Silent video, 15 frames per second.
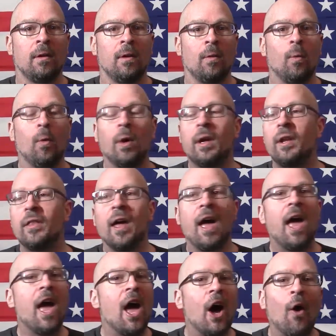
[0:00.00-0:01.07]
What in the
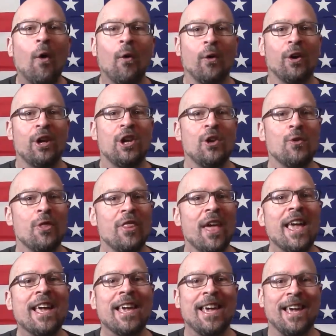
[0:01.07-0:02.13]
hell were you
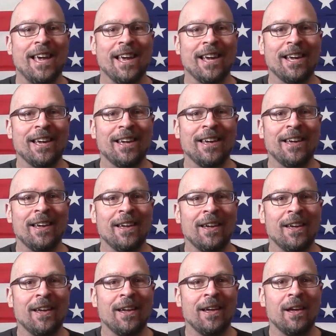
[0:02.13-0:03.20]
thinking?
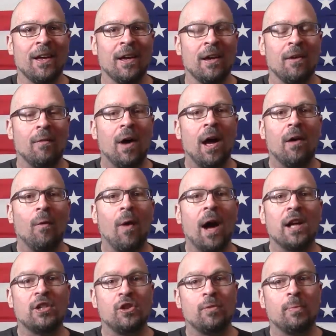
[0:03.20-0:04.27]

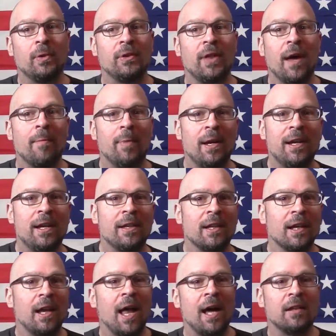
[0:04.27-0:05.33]
Why'd you put that penny in
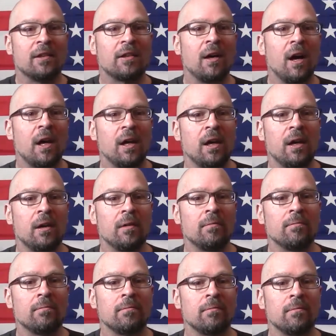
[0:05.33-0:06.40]
the light socket
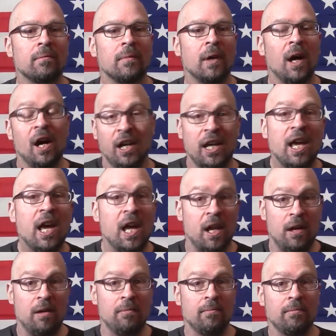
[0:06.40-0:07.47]

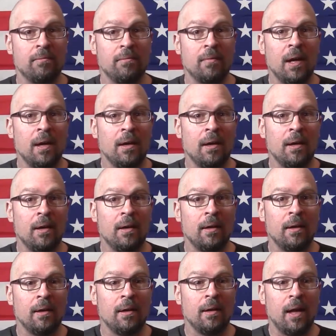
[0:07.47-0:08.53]
again?
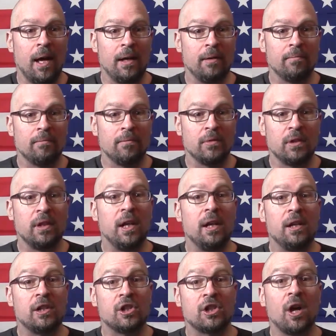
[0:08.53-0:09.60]
Like
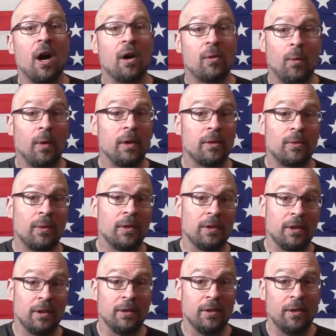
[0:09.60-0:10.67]
getting shocked once
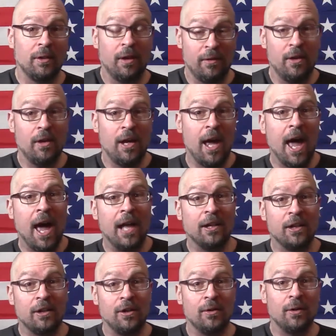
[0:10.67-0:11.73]
wasn't good enough. You had
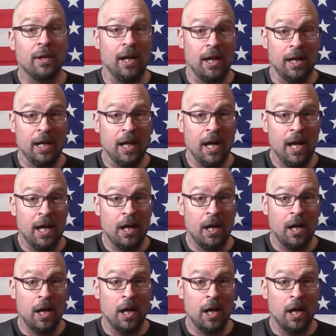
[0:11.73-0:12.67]
to do it again?